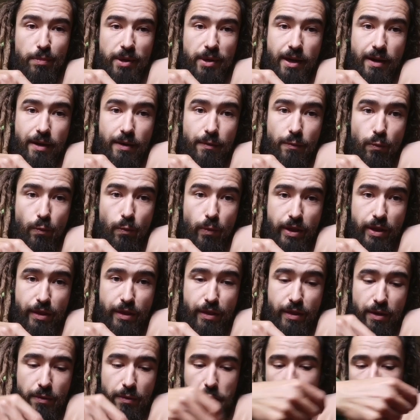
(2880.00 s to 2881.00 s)
around the
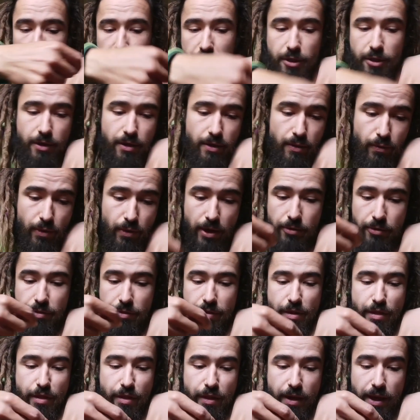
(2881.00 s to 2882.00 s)
thing and we've
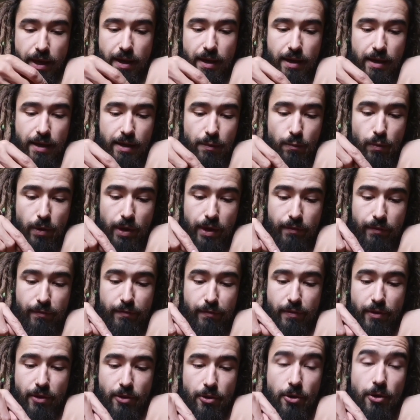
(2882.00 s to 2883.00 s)
come to this corner
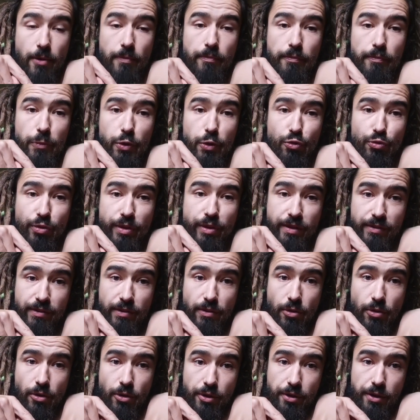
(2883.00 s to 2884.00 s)
now, which is
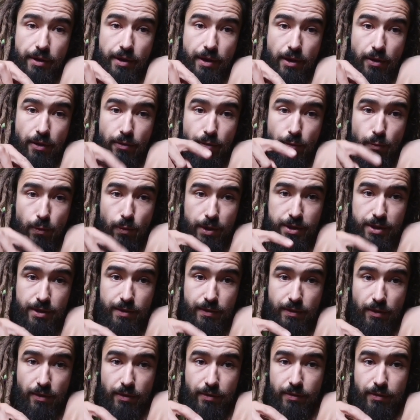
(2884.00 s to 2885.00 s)
also for
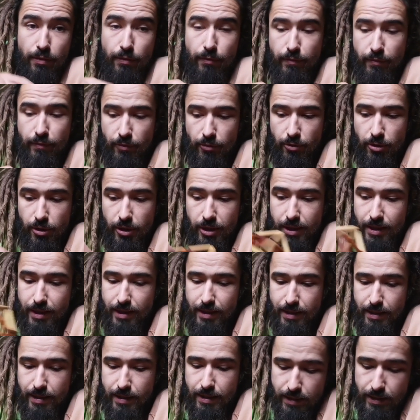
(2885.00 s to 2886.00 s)
four
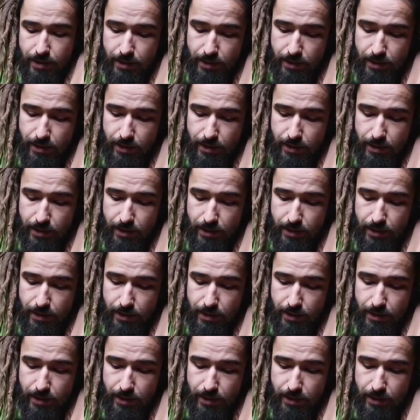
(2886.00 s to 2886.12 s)
fingers